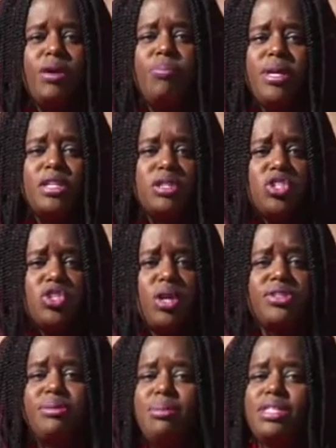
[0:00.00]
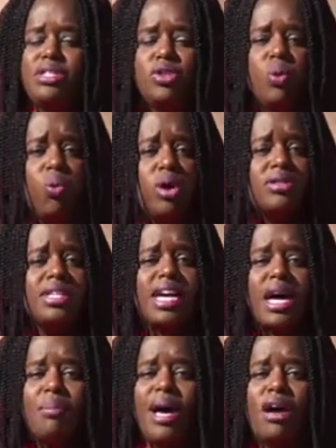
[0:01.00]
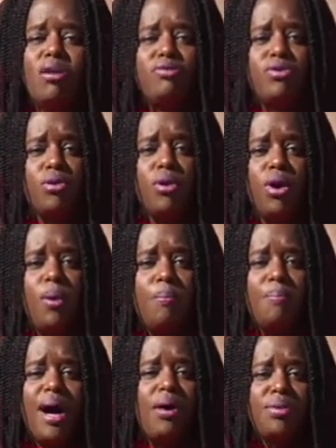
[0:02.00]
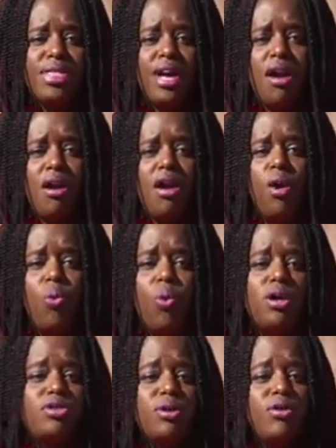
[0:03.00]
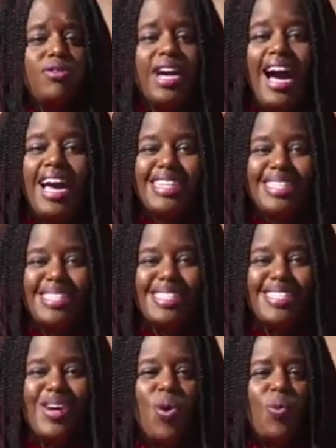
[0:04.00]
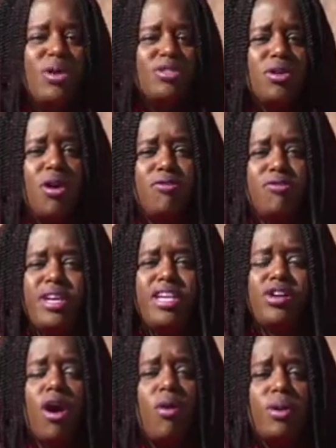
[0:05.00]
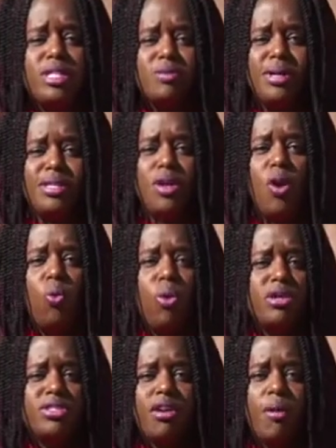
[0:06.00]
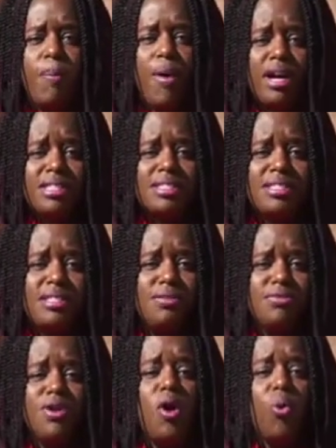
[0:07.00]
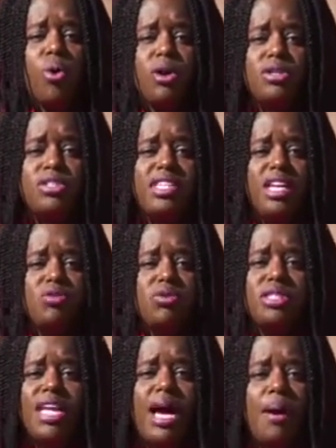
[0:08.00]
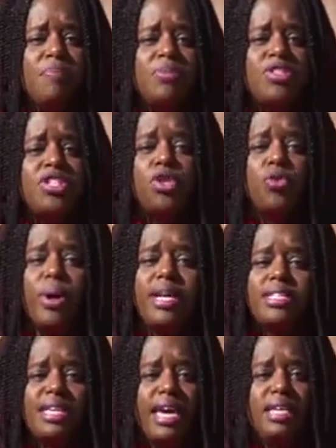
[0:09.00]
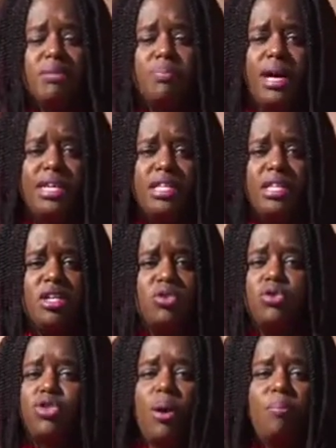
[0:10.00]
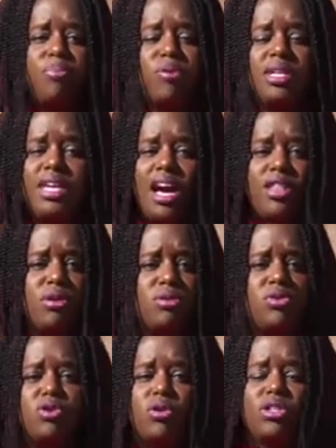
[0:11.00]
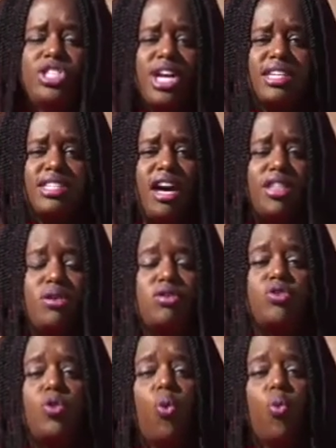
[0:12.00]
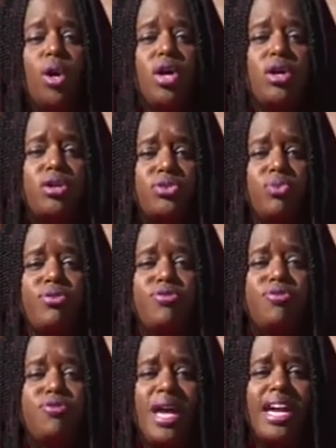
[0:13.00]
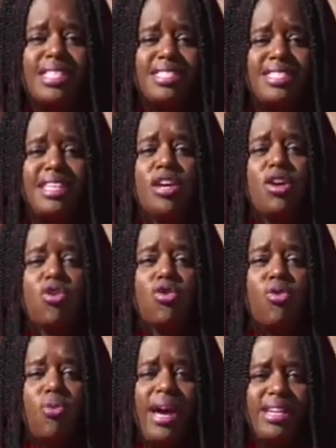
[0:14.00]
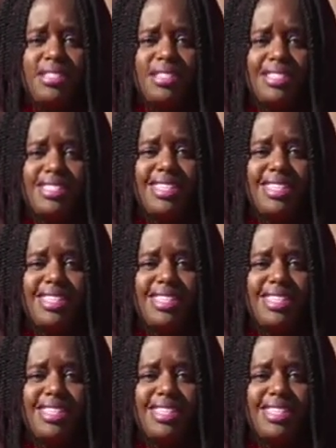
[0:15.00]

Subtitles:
Being the salt, it means that the words that come out of your mouth are words of kindness, words of encouragement, words that are positive, words that do not degrade anybody. You don't bully others, you don't judge others. Your words reflect Christ.